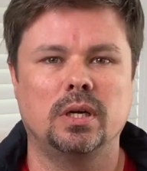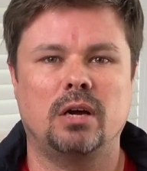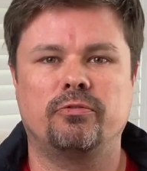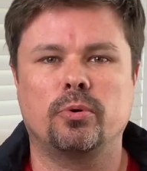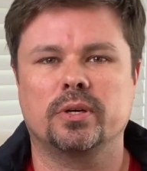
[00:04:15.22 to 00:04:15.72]

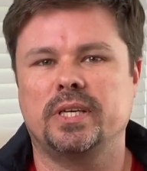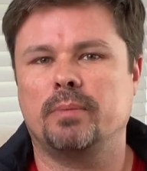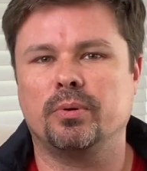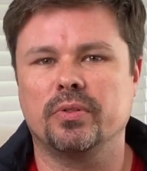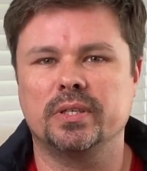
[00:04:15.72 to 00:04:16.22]
For
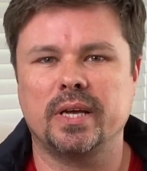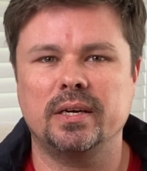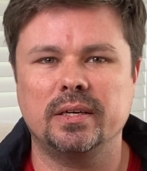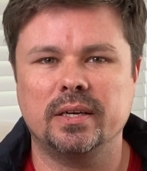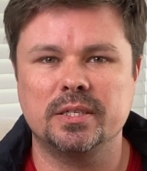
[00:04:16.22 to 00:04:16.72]
example, the
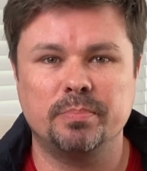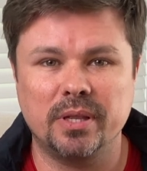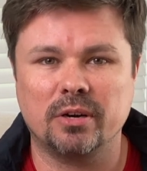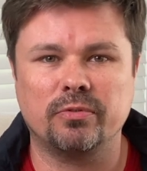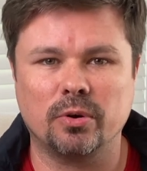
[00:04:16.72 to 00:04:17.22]
tenant has
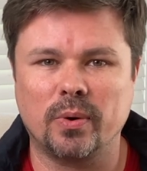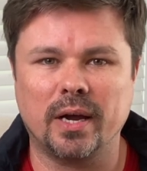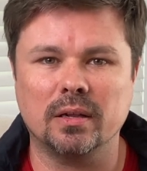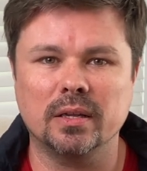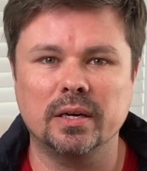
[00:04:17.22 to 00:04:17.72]
been there for a
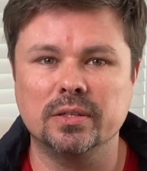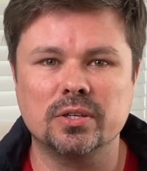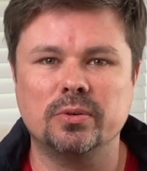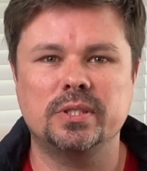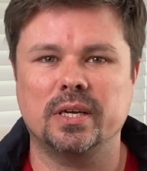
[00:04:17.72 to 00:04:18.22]
while and
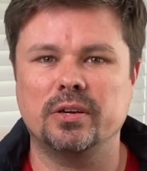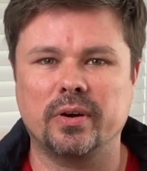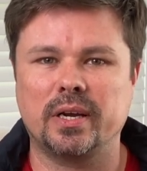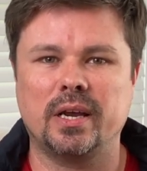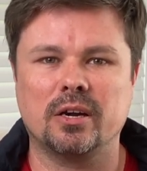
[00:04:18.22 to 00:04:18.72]
is always taking
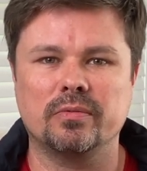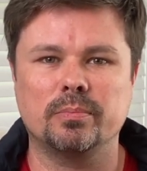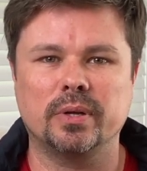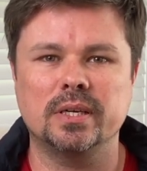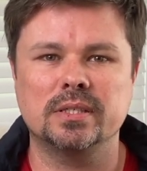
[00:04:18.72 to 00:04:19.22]
great care of the
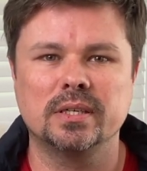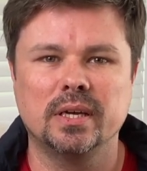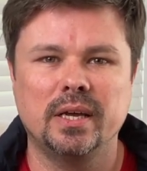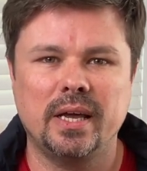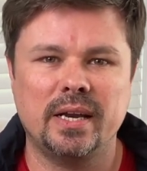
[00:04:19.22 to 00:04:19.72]
place.
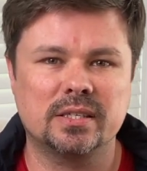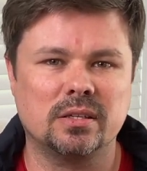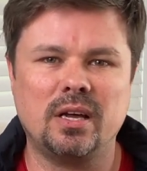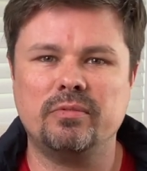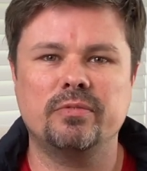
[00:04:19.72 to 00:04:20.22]
And it's
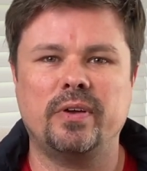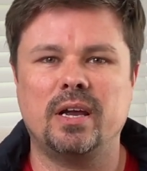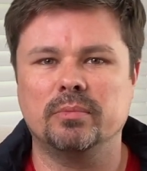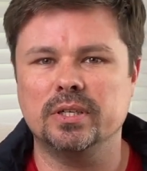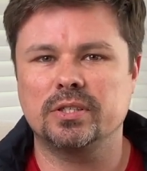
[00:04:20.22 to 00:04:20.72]
a lovely
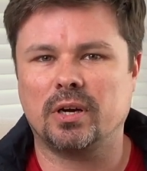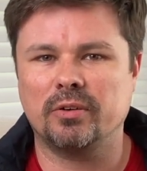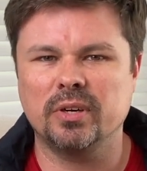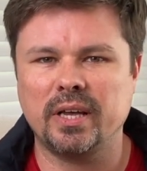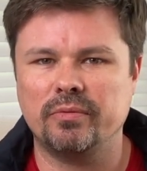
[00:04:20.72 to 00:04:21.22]
family, so I
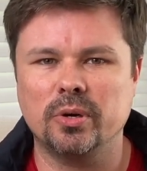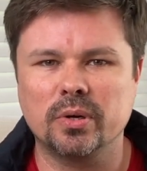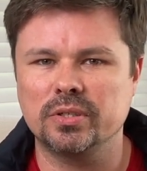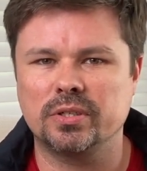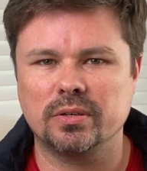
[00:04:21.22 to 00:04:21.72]
really have no
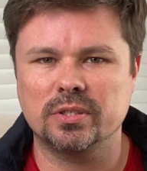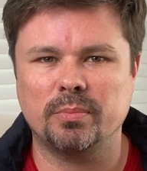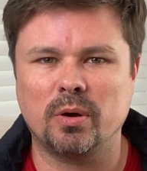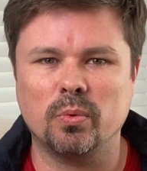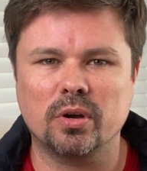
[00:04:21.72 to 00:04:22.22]
concerns
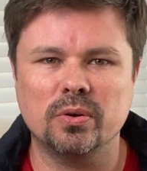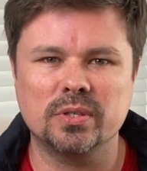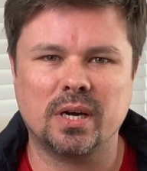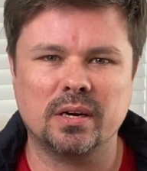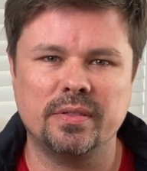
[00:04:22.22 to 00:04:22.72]
about what
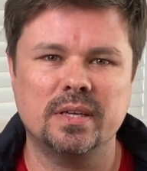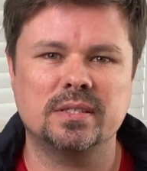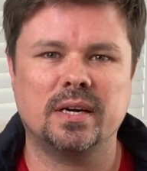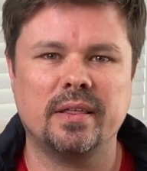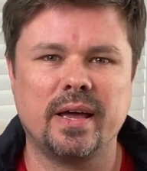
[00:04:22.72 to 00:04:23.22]
goes on the
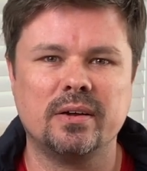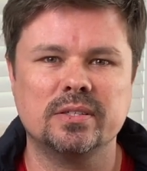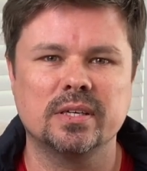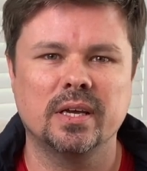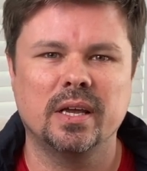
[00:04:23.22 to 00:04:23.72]
inside of the
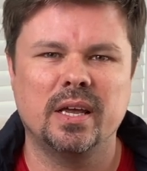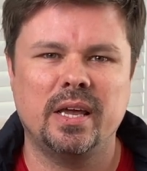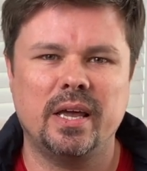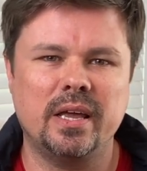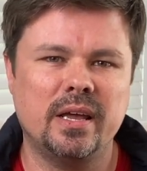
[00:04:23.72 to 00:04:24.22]
house.
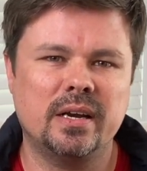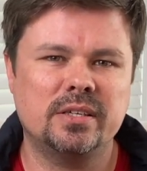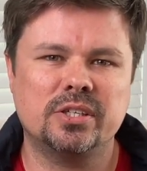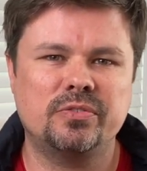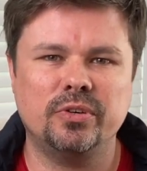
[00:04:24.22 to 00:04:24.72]
And
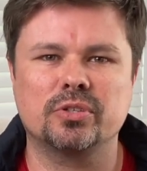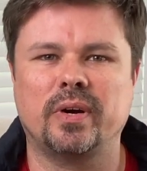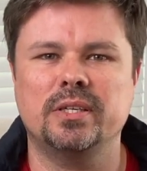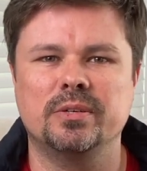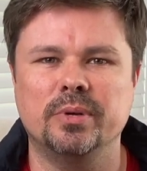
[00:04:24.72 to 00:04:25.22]
it just feels
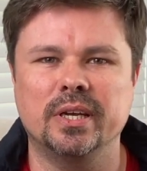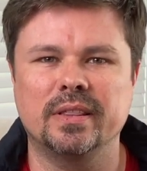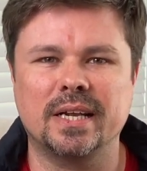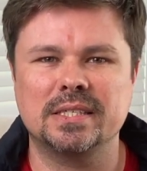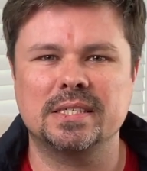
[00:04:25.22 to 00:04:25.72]
right to me,
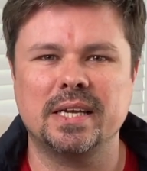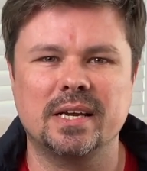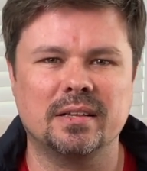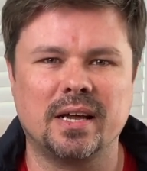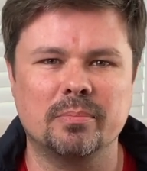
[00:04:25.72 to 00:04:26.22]
and that's
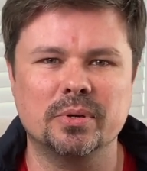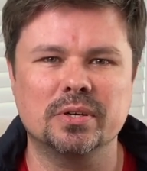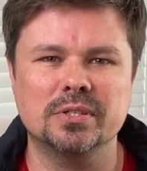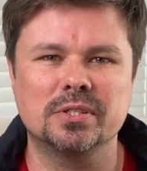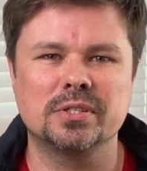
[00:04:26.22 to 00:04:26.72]
saying a lot
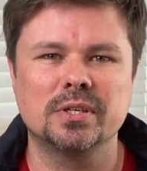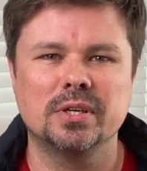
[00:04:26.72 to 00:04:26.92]
because